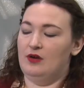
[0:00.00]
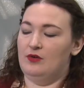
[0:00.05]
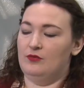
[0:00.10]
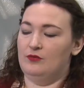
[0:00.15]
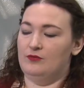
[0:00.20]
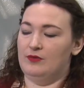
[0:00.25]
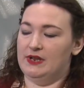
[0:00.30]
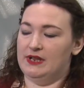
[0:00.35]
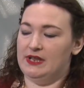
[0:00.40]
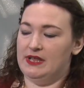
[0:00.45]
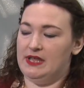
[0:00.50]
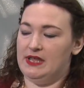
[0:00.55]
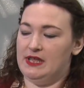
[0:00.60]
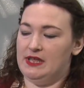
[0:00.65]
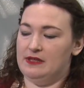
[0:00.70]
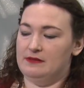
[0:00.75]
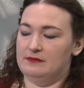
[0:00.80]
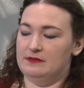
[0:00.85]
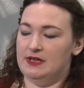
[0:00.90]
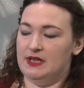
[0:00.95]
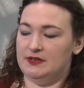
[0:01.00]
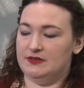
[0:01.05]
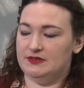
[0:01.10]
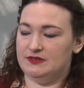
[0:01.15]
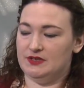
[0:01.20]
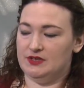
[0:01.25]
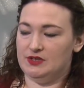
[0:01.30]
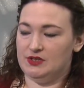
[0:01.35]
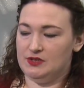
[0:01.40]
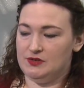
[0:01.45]
really
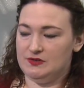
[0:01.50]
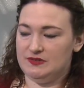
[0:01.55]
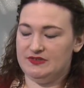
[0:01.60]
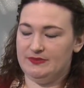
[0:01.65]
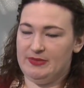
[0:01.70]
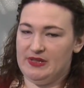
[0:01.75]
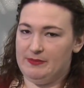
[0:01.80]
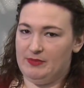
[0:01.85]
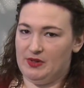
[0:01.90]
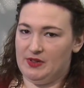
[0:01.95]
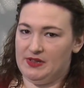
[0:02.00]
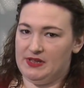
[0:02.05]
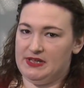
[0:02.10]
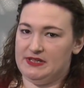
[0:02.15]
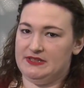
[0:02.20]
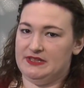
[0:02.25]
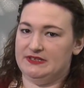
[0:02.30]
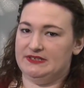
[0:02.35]
excludes people in